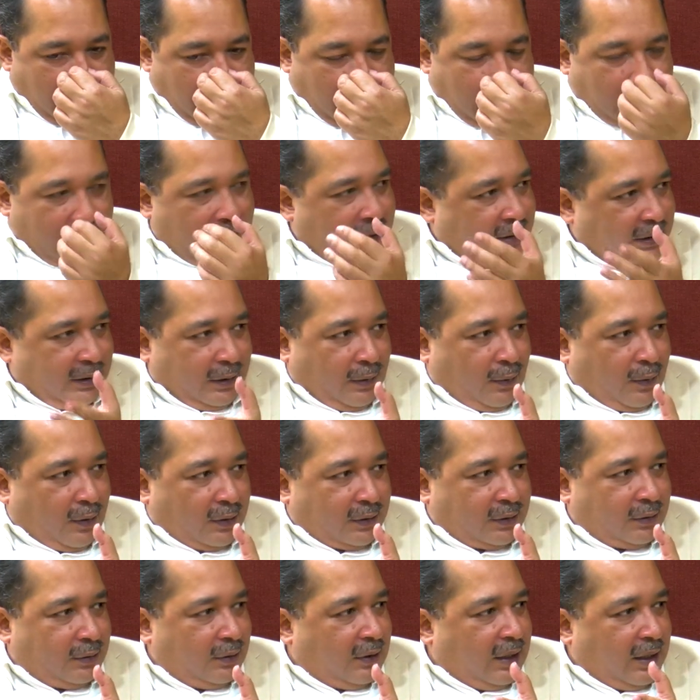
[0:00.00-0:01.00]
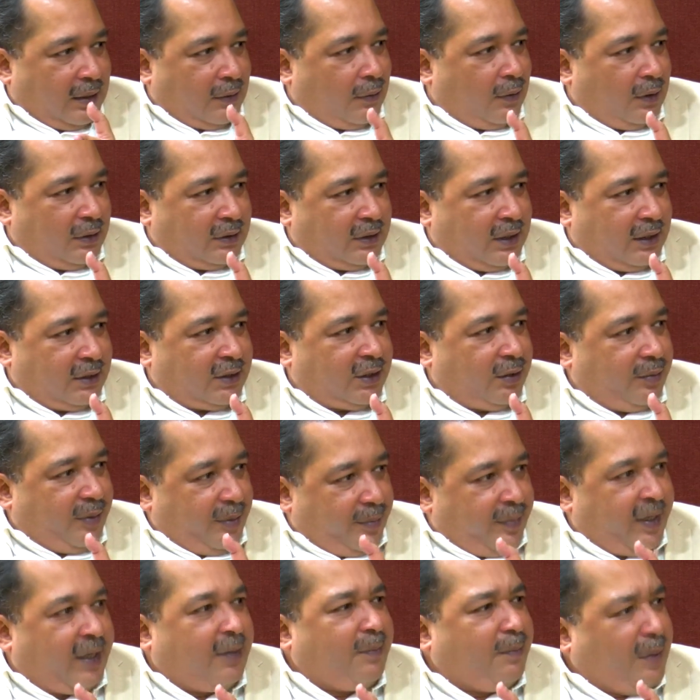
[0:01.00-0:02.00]
He has a cost. So that cost has to be
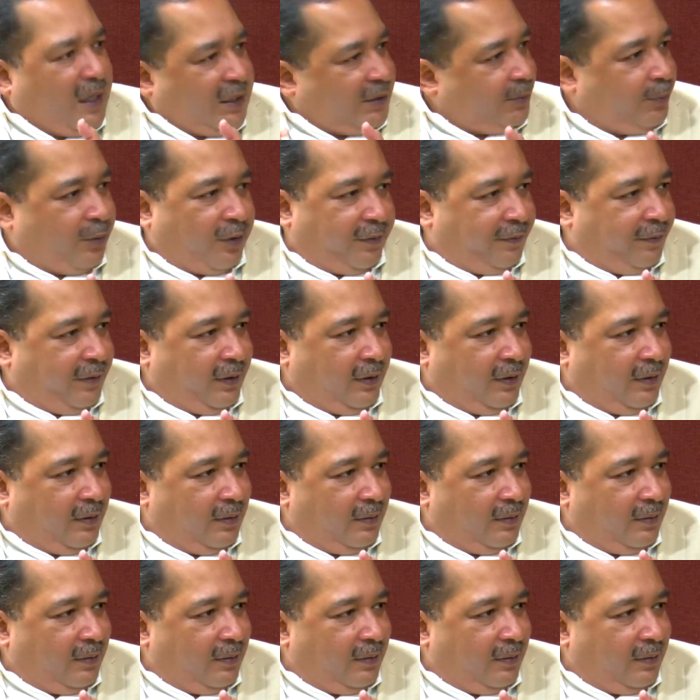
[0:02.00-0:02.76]
met plus profit.